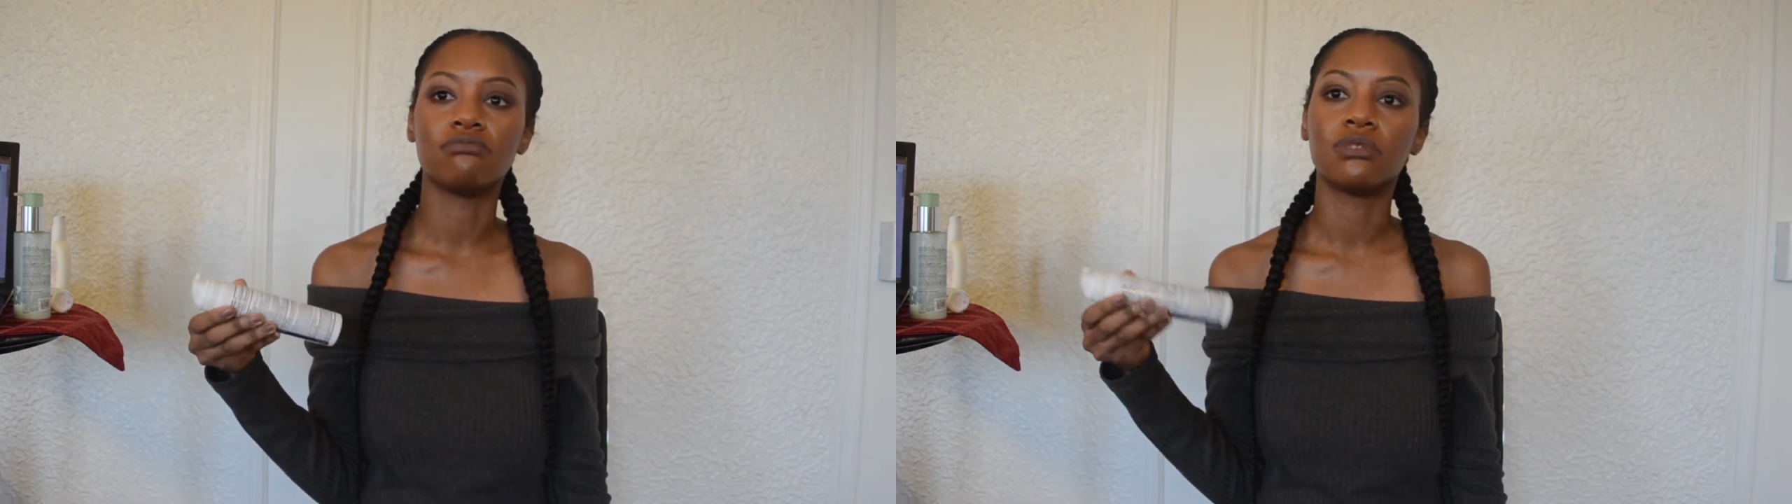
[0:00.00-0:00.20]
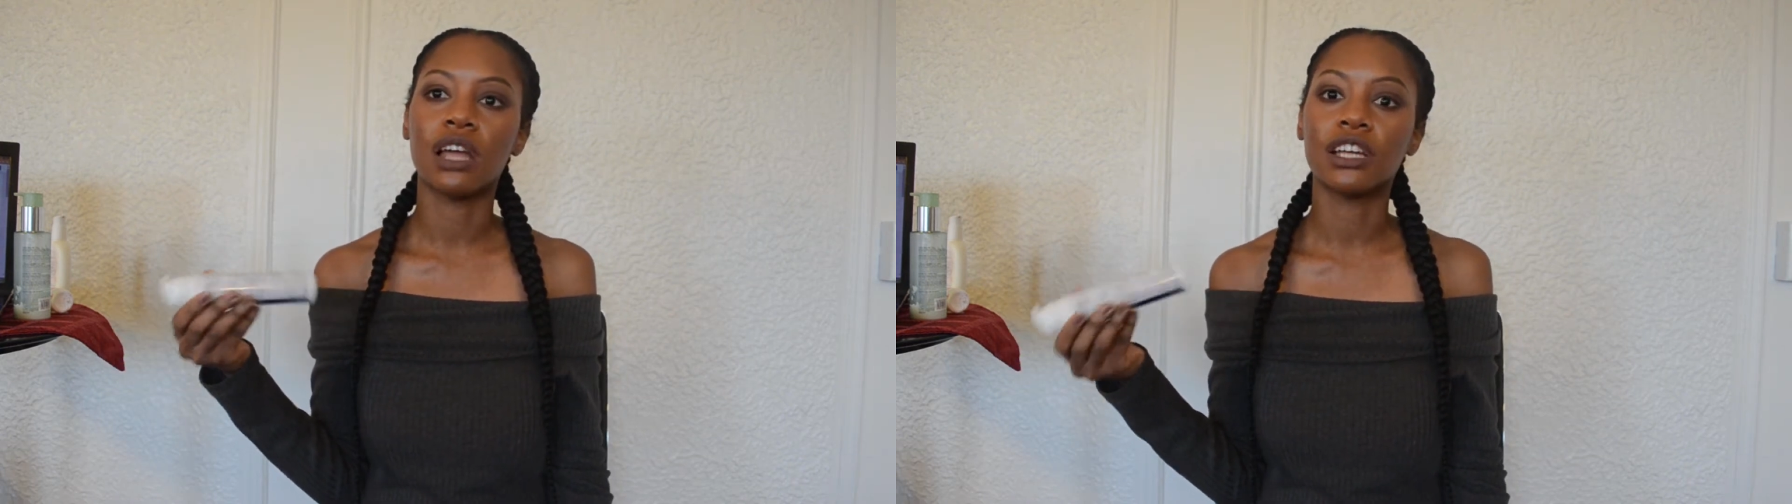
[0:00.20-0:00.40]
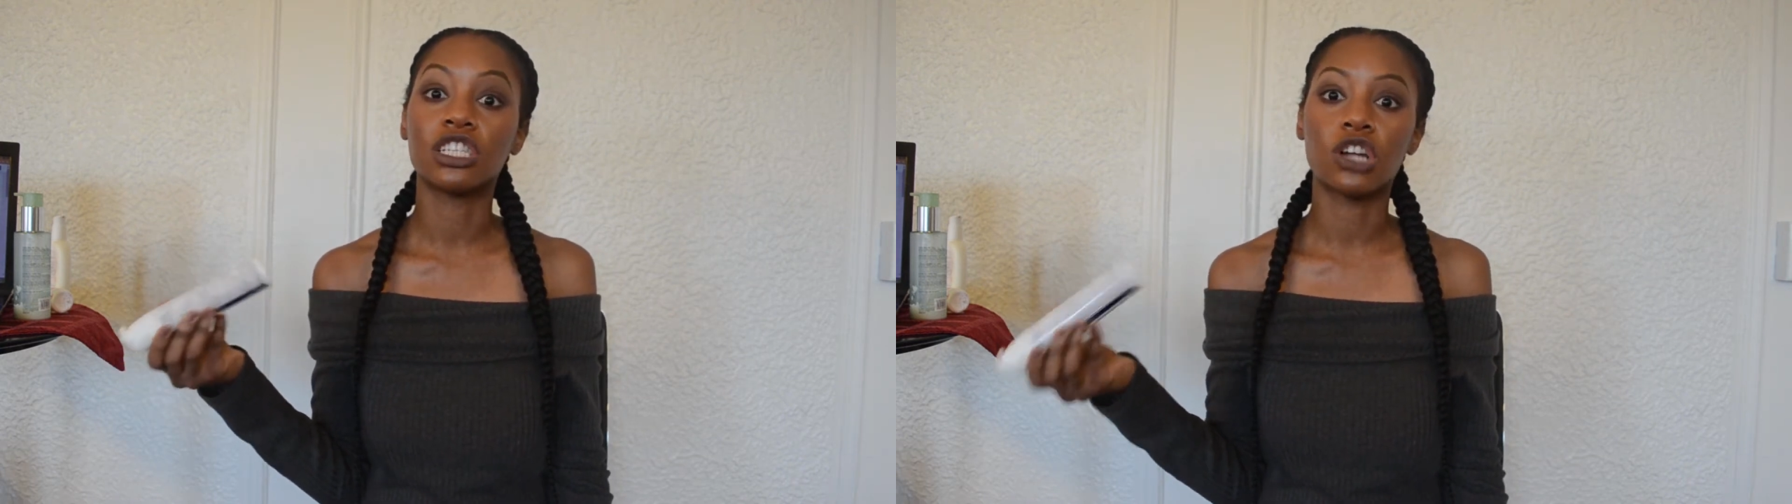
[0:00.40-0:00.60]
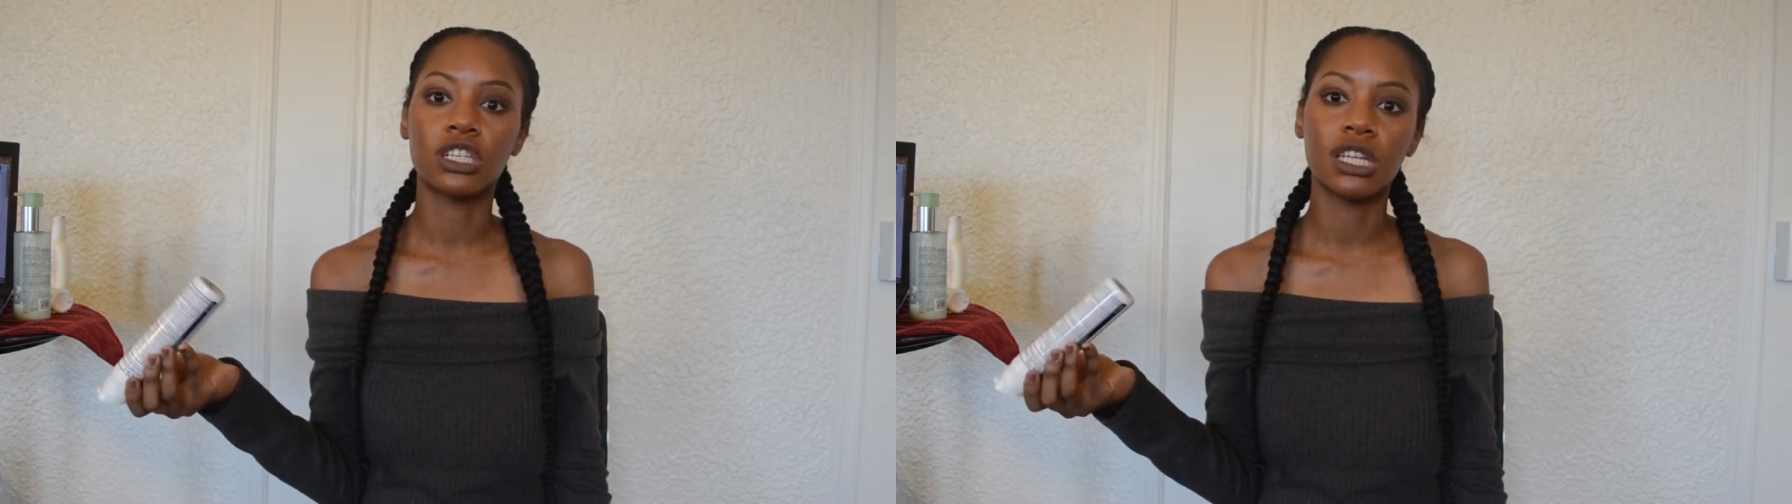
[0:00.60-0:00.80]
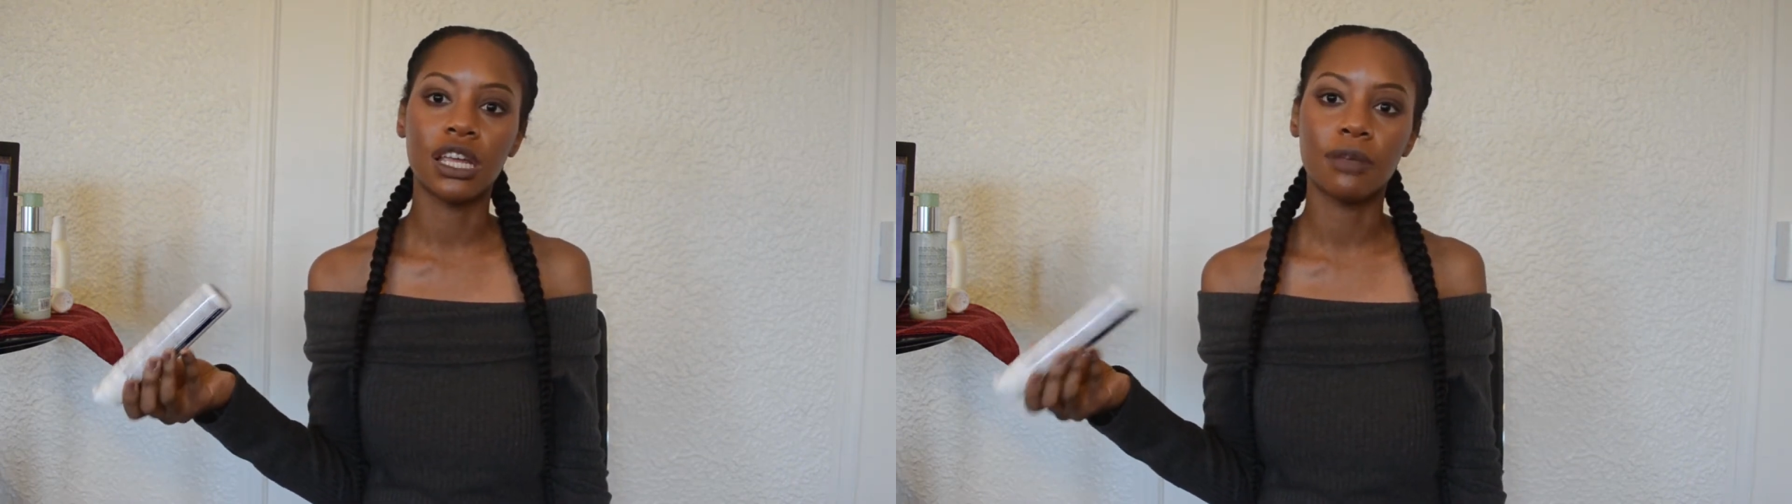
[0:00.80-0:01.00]
like
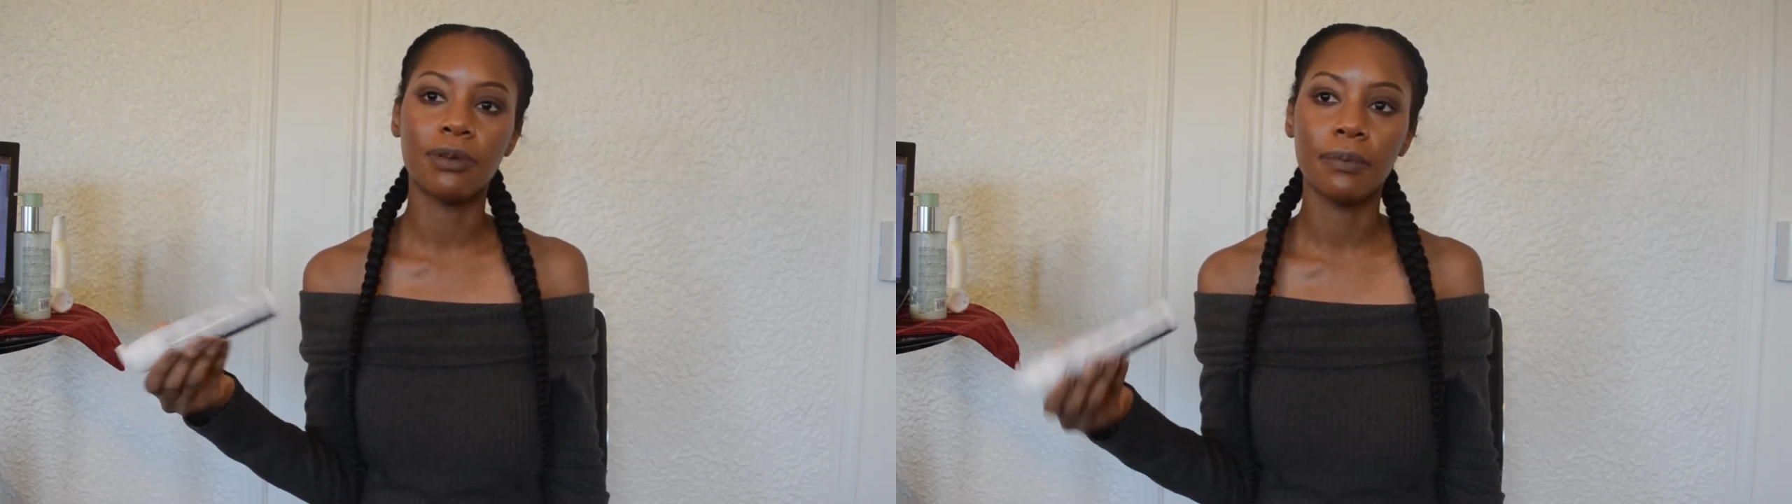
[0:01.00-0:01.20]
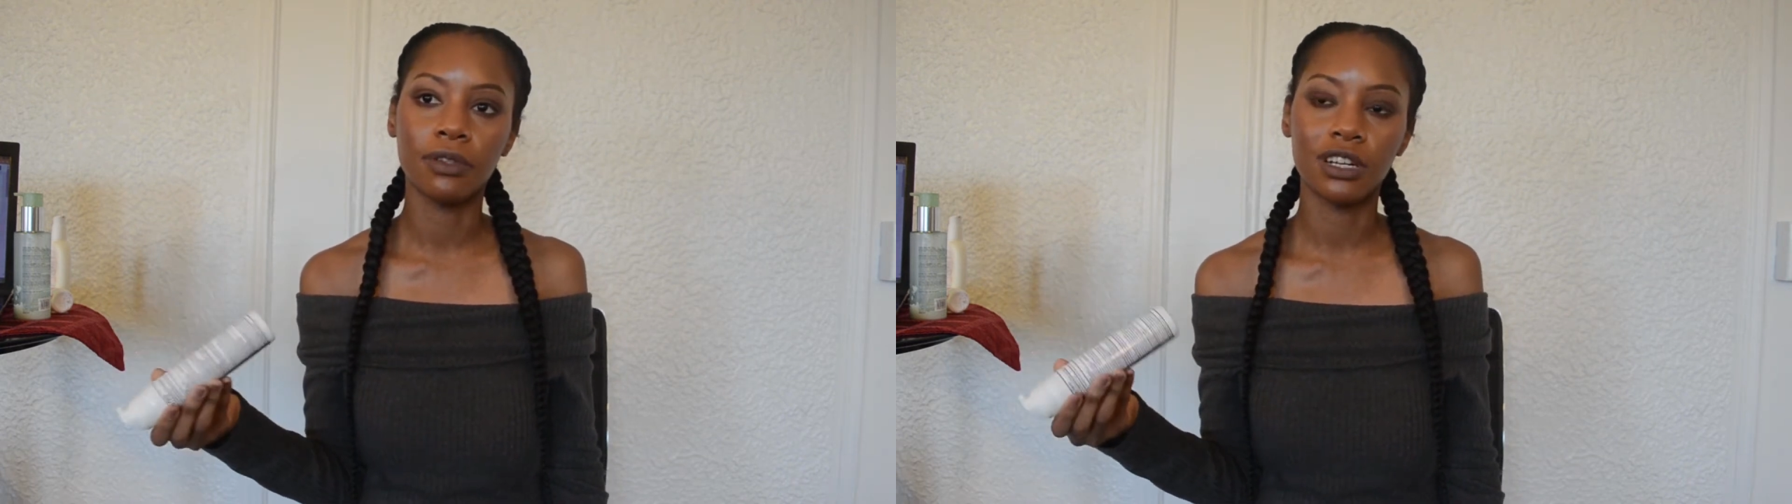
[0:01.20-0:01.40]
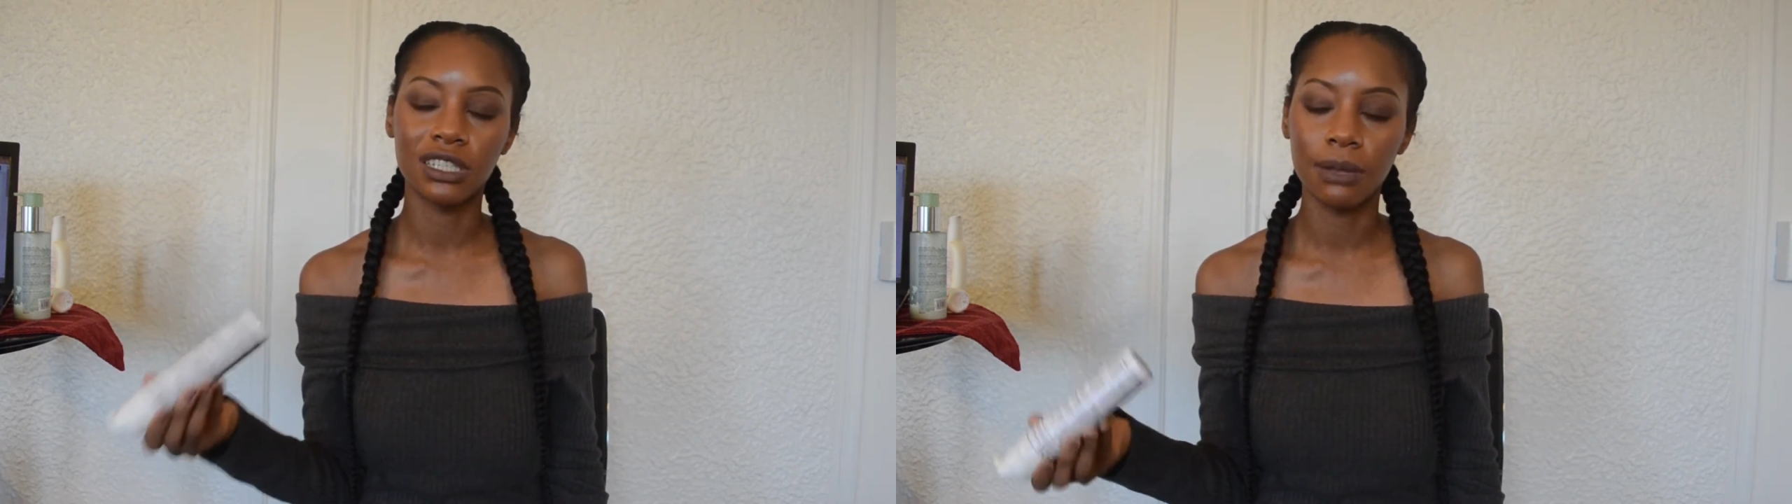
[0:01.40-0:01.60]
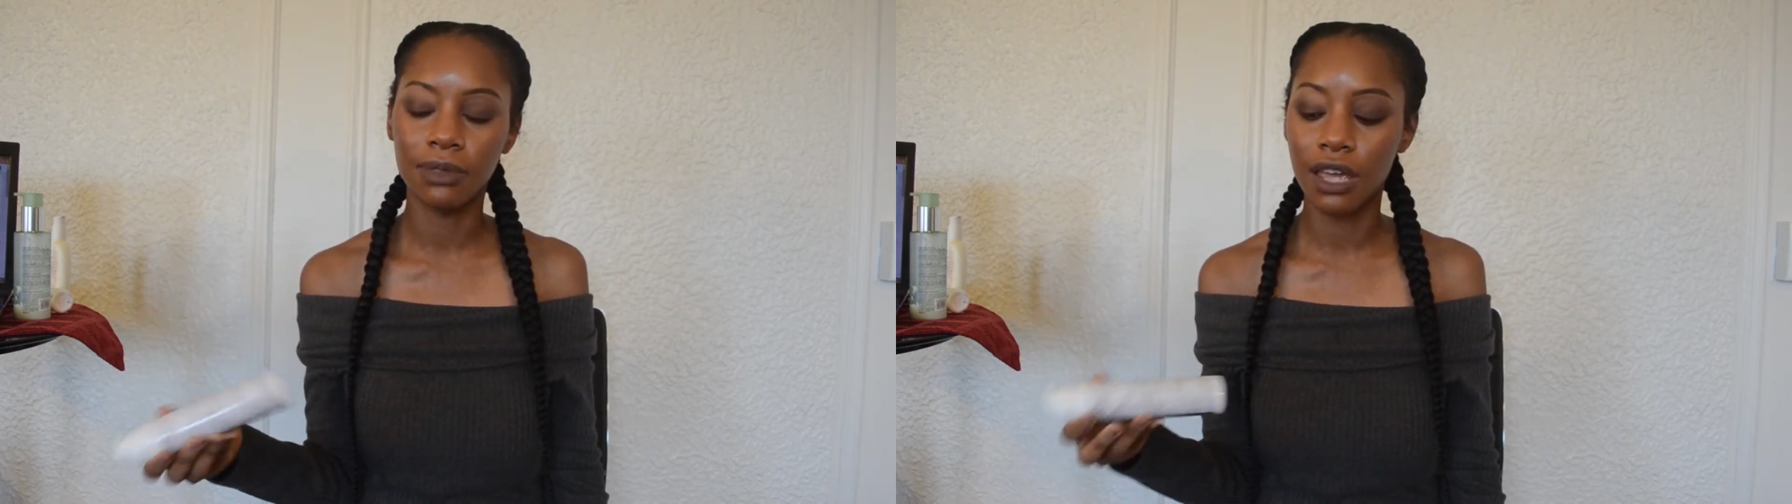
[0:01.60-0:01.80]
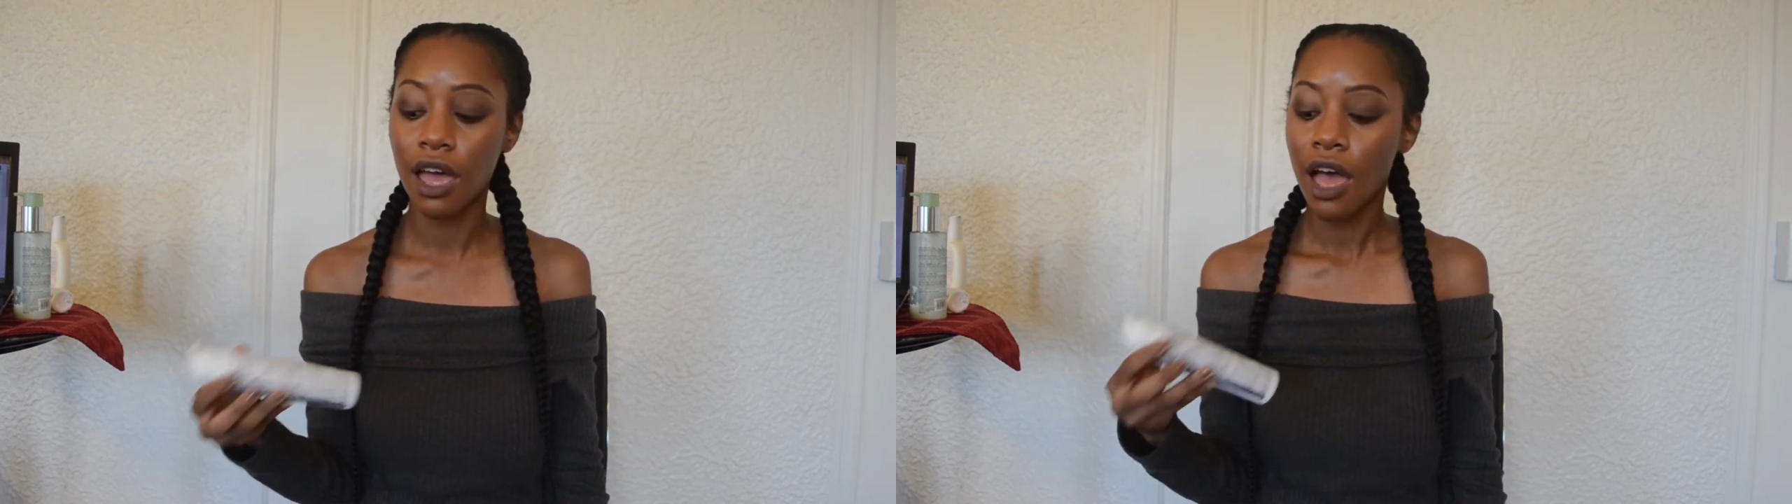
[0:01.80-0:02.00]
start to get a pimple or something,